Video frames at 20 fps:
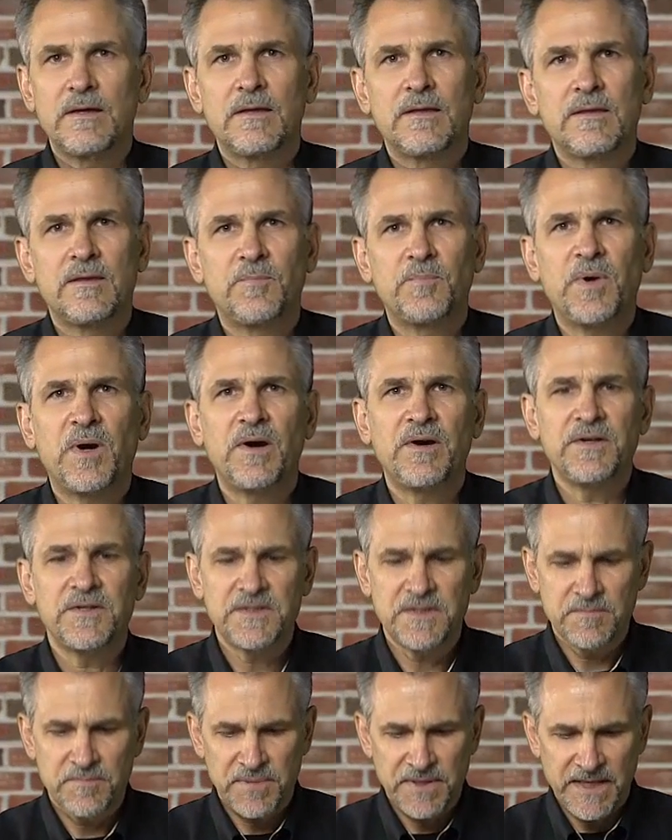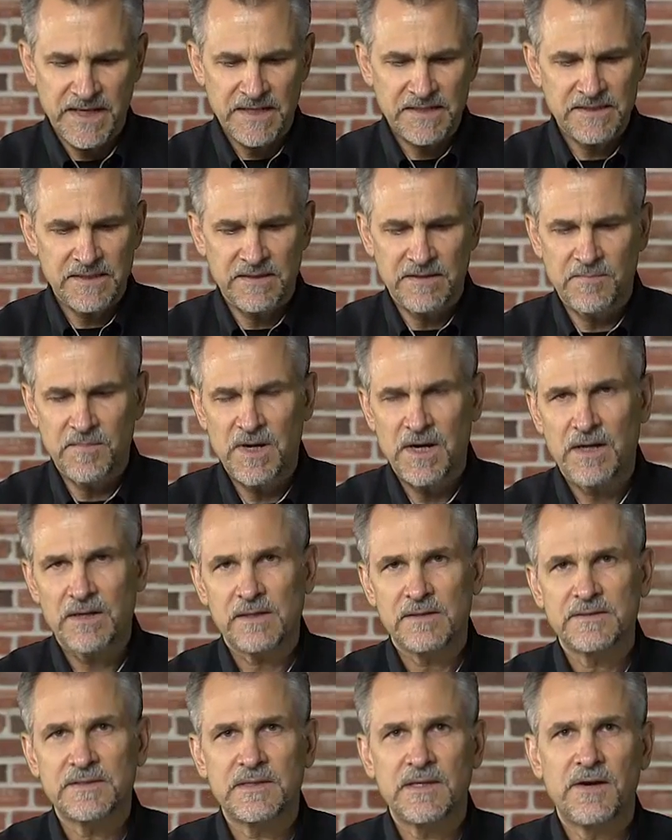The part is in place and the
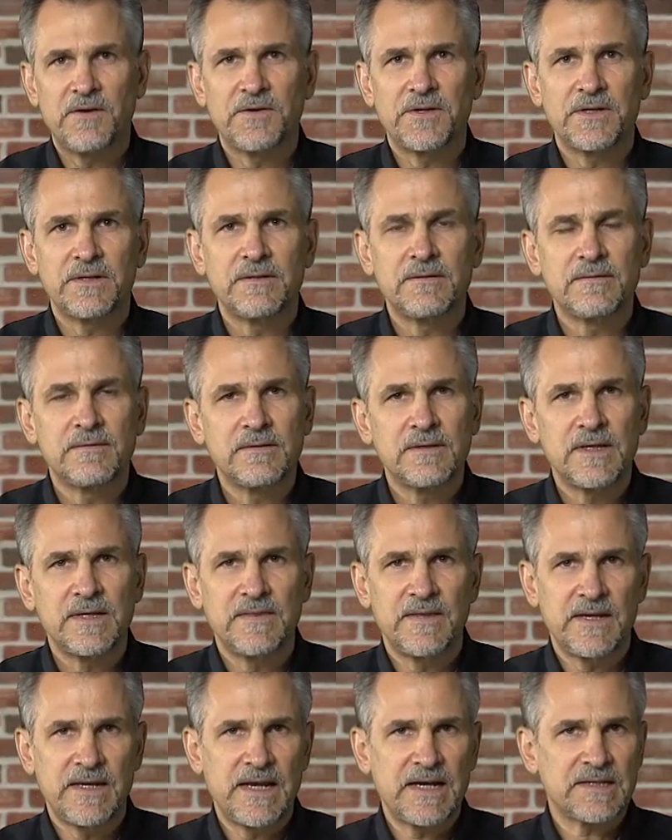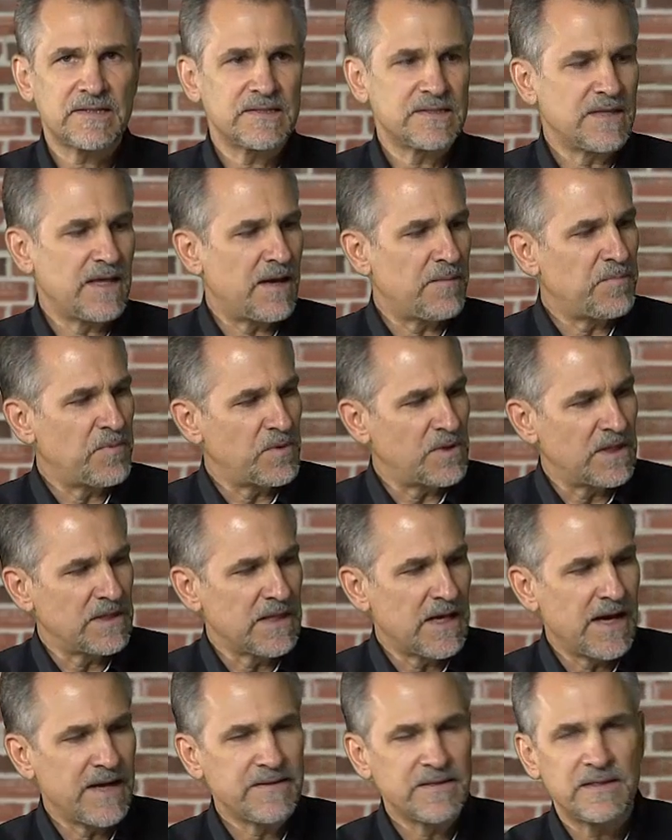model's loaded. In the next step, we'll
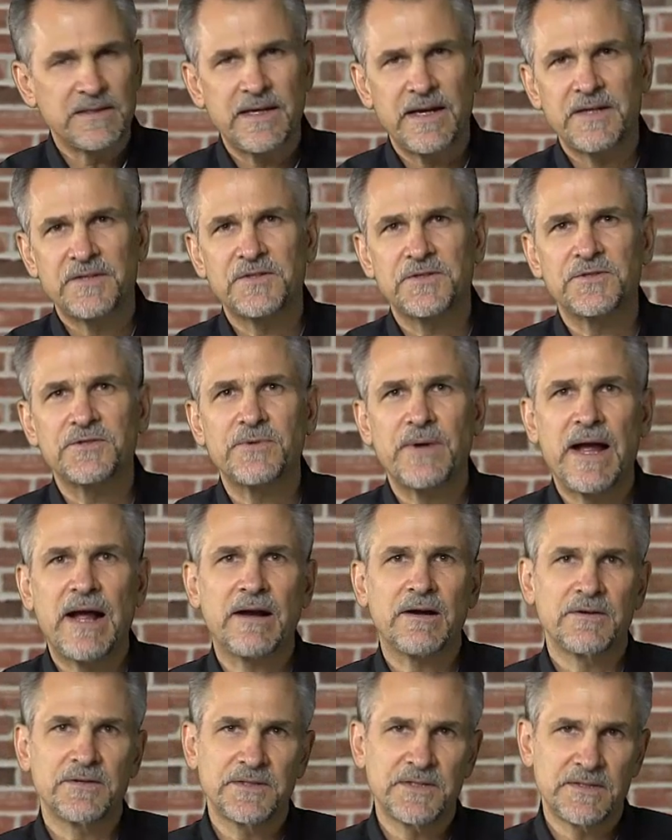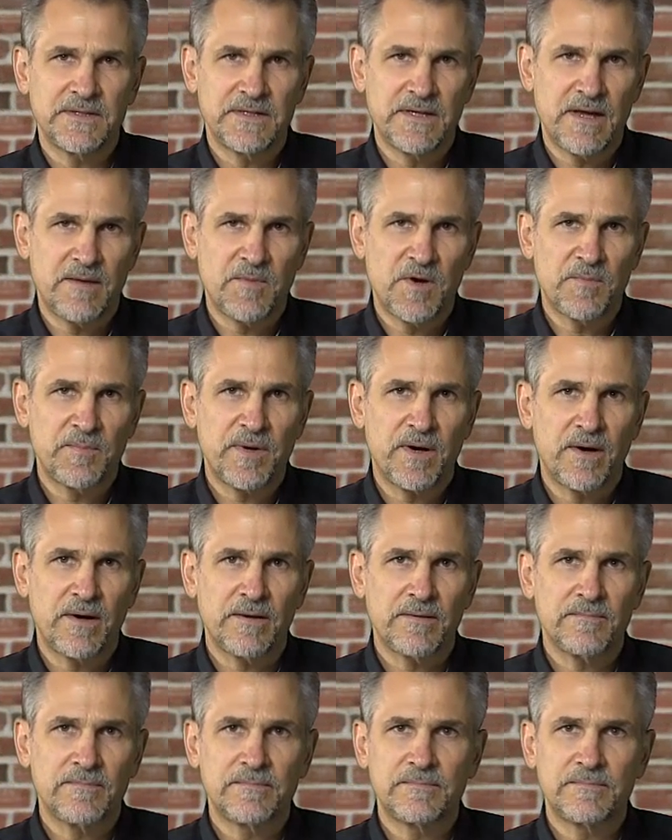align the laser tracker to the demo part.